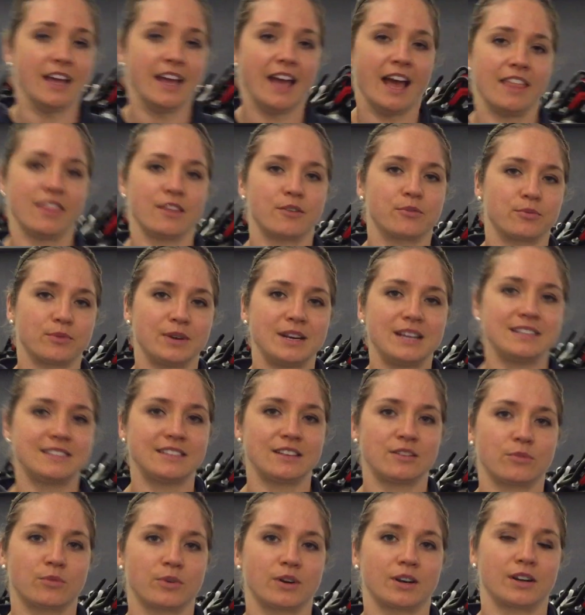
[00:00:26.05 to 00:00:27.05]
And the
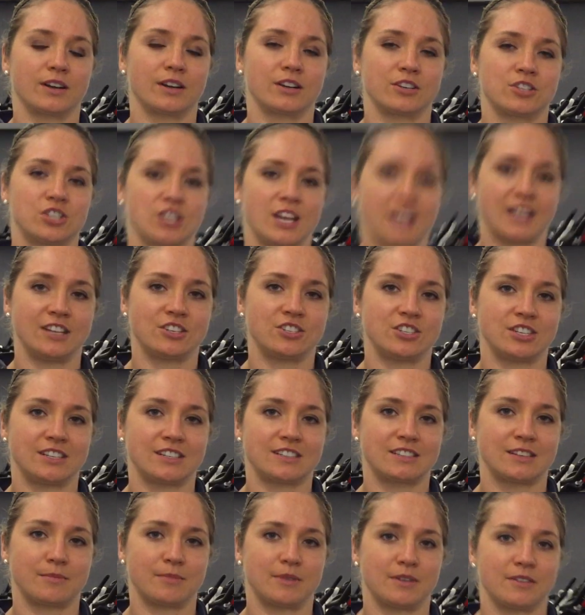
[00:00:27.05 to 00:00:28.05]
reason we're changing
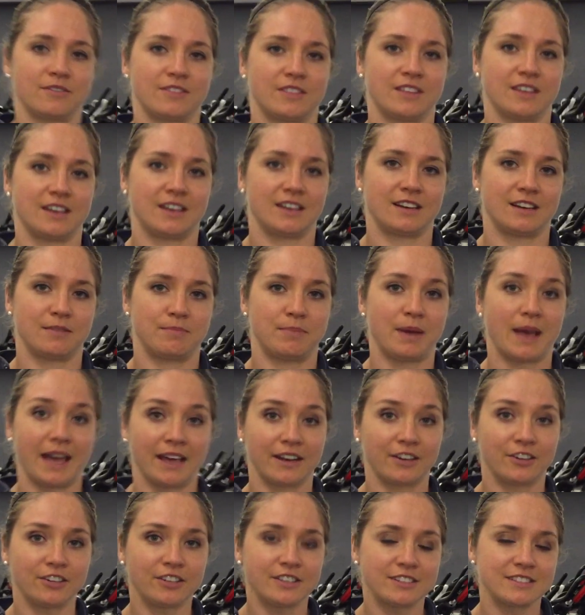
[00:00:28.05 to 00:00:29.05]
some of the
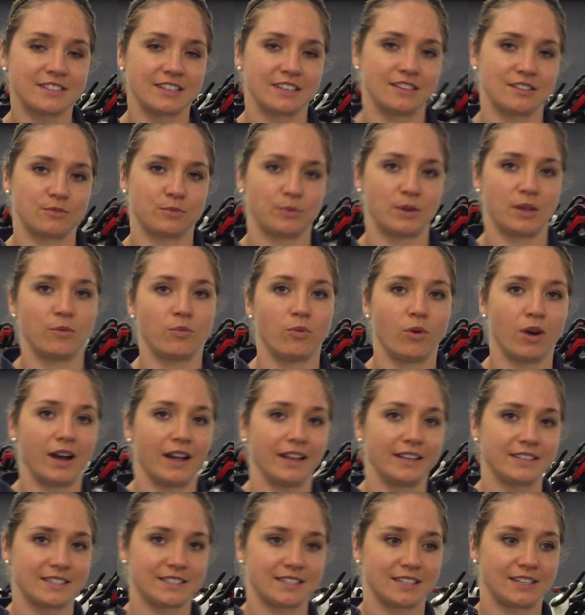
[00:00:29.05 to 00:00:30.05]
pedals is we
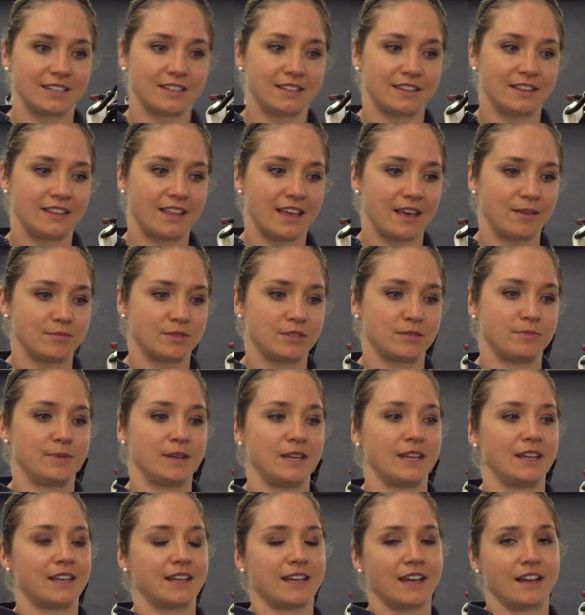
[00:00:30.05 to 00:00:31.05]
want them to
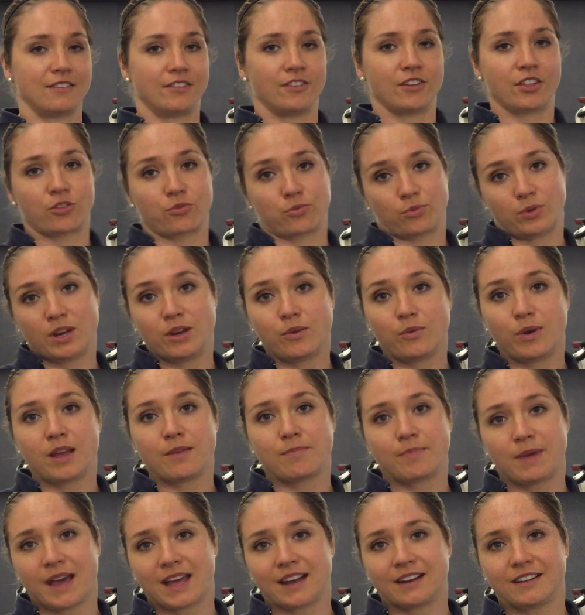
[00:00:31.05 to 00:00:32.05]
be kind of a 3-way
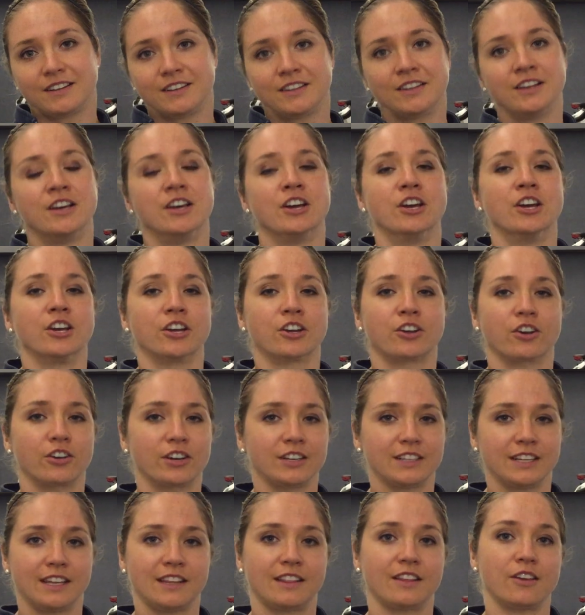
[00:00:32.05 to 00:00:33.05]
pedal.
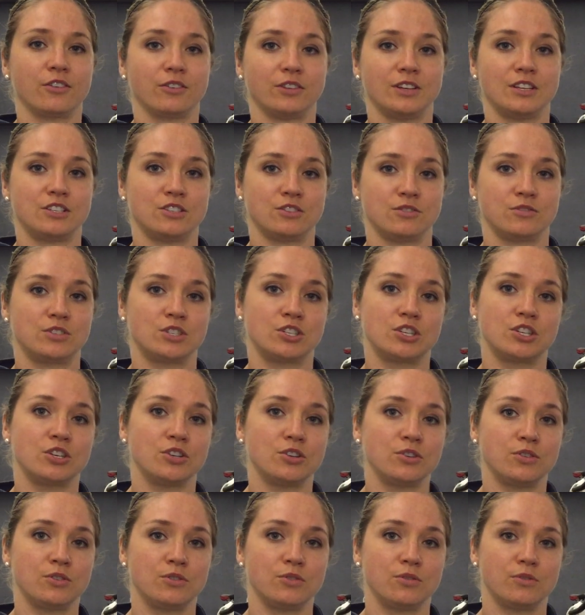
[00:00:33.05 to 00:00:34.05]
Currently they only do
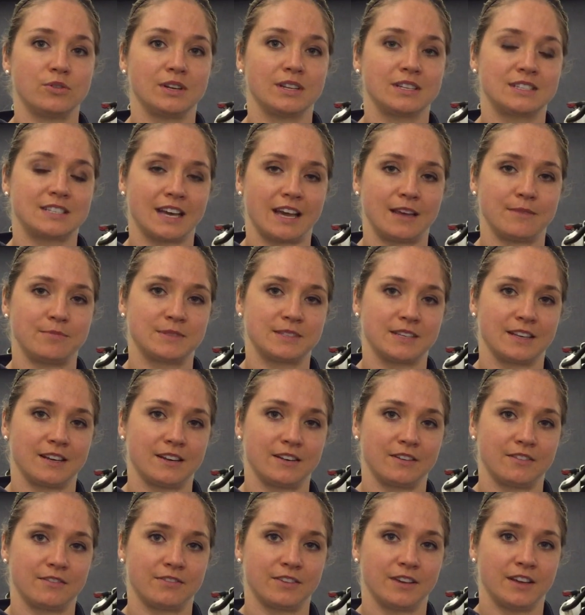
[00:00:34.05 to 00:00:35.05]
2 types
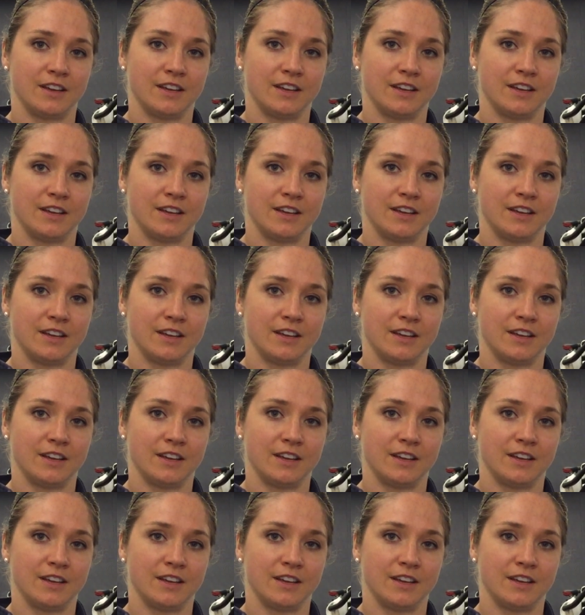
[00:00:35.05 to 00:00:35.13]
of